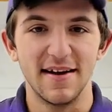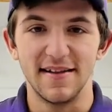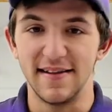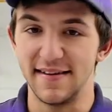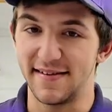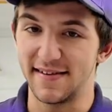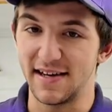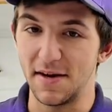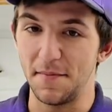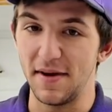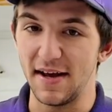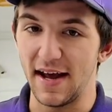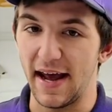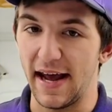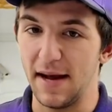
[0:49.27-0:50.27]
this is gonna
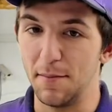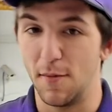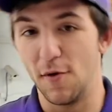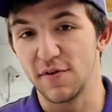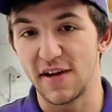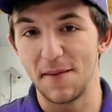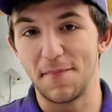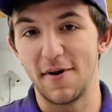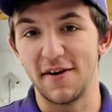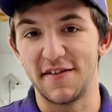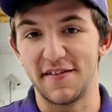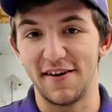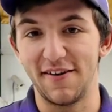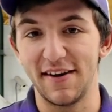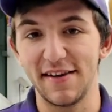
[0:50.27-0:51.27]
be a multi-part
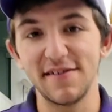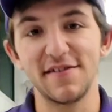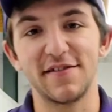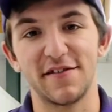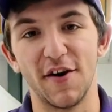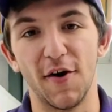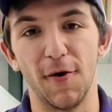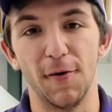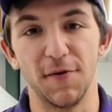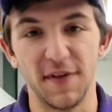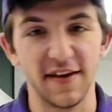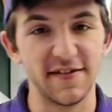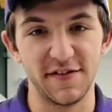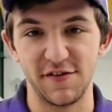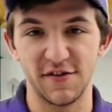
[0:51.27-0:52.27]
series, so
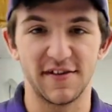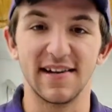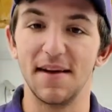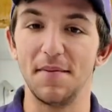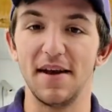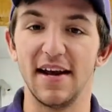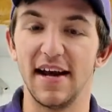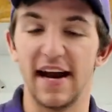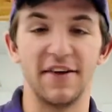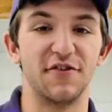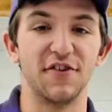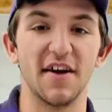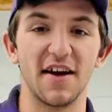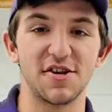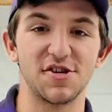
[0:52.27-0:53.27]
this is just gonna be
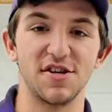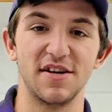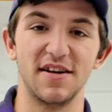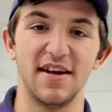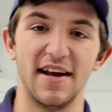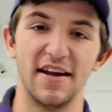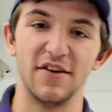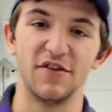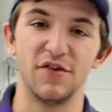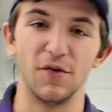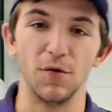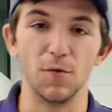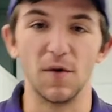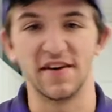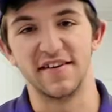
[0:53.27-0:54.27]
introduction
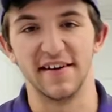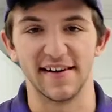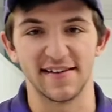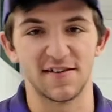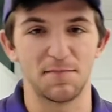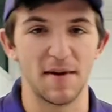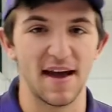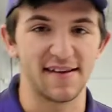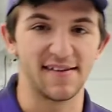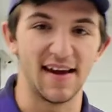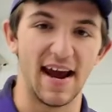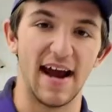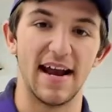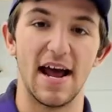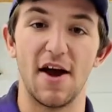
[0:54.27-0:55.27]
into what to
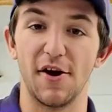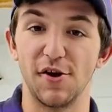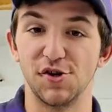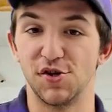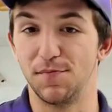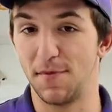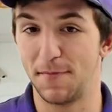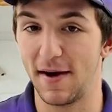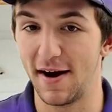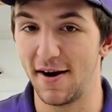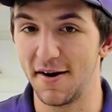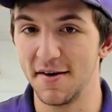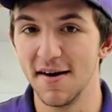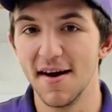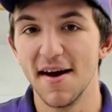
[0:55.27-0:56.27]
expect and how you should
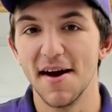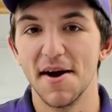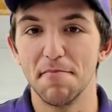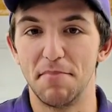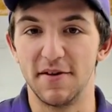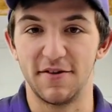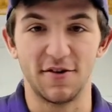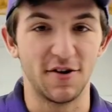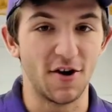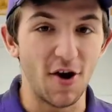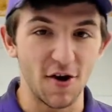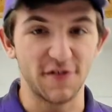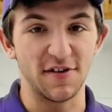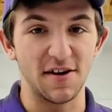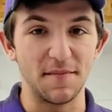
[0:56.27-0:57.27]
prepare, but there are
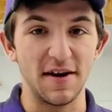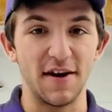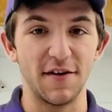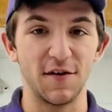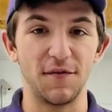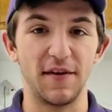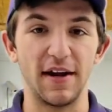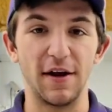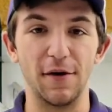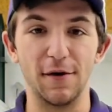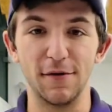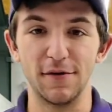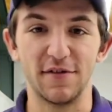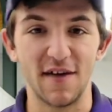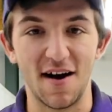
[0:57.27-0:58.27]
also gonna be other
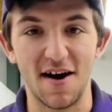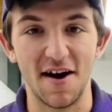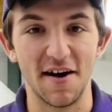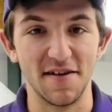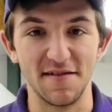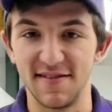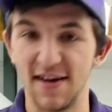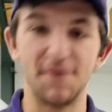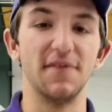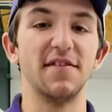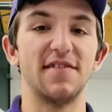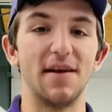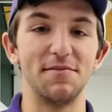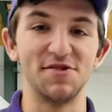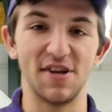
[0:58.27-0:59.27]
videos on
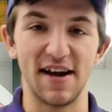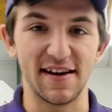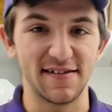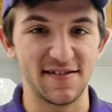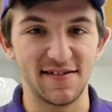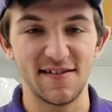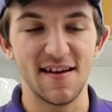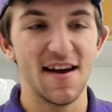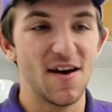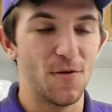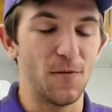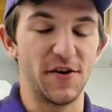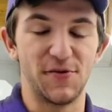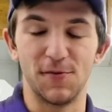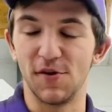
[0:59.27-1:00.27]
different subjects
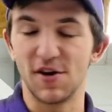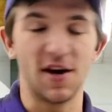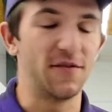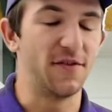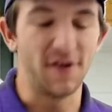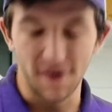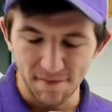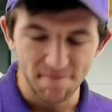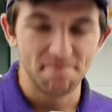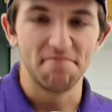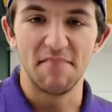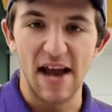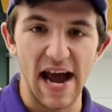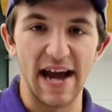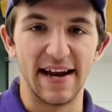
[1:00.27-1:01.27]
which we'll cover
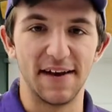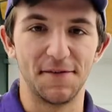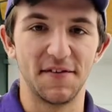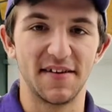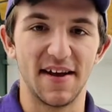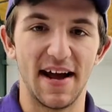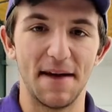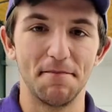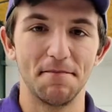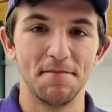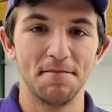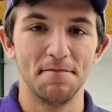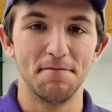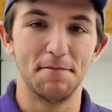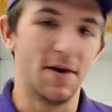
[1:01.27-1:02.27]
at a different time.
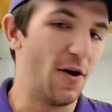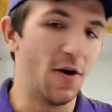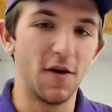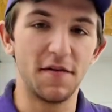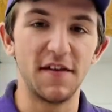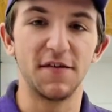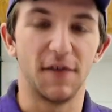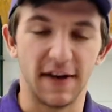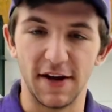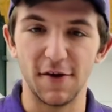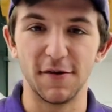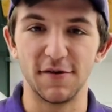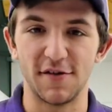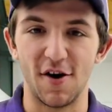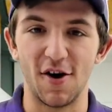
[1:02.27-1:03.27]
But all of these
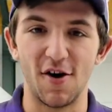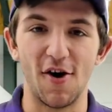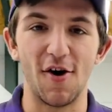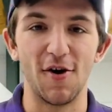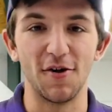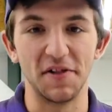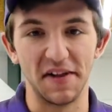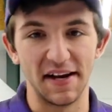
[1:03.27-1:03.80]
videos are all